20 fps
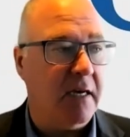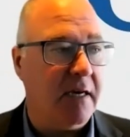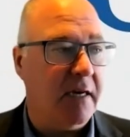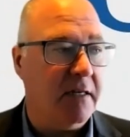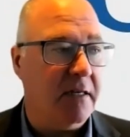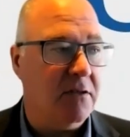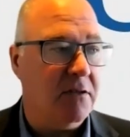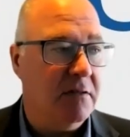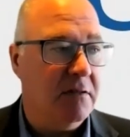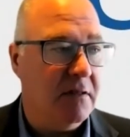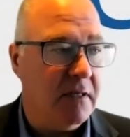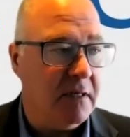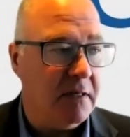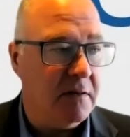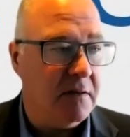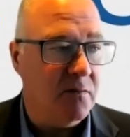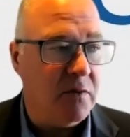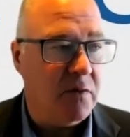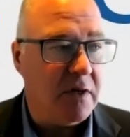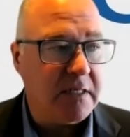Uh,
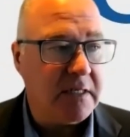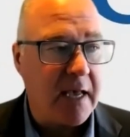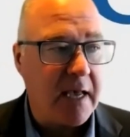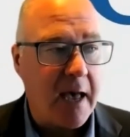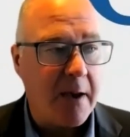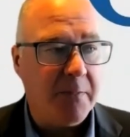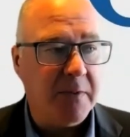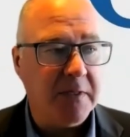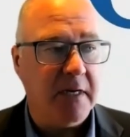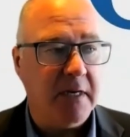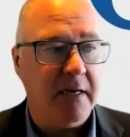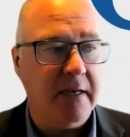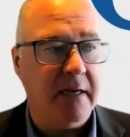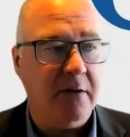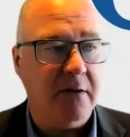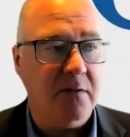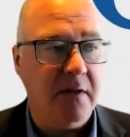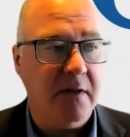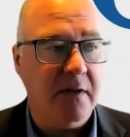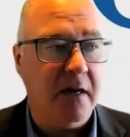the risk appetite
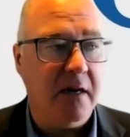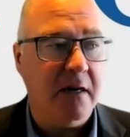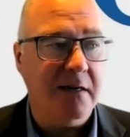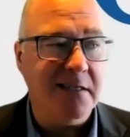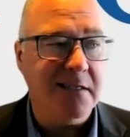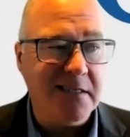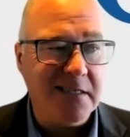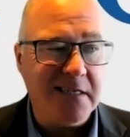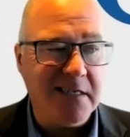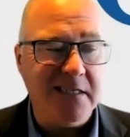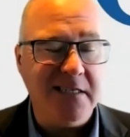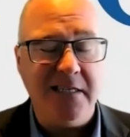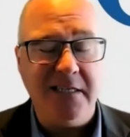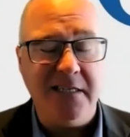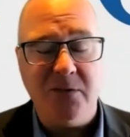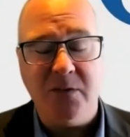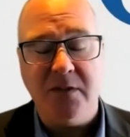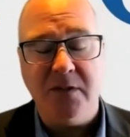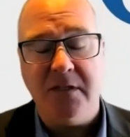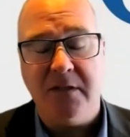out there is
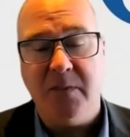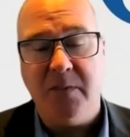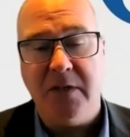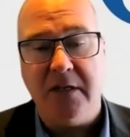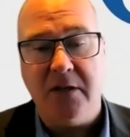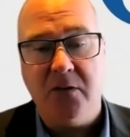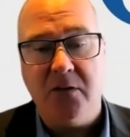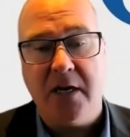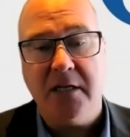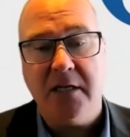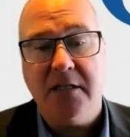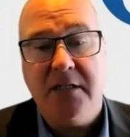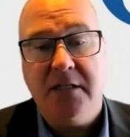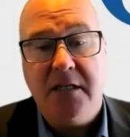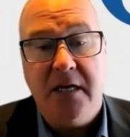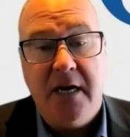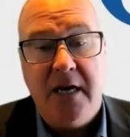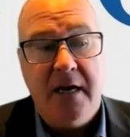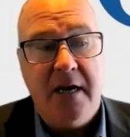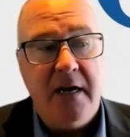continuing to be crushed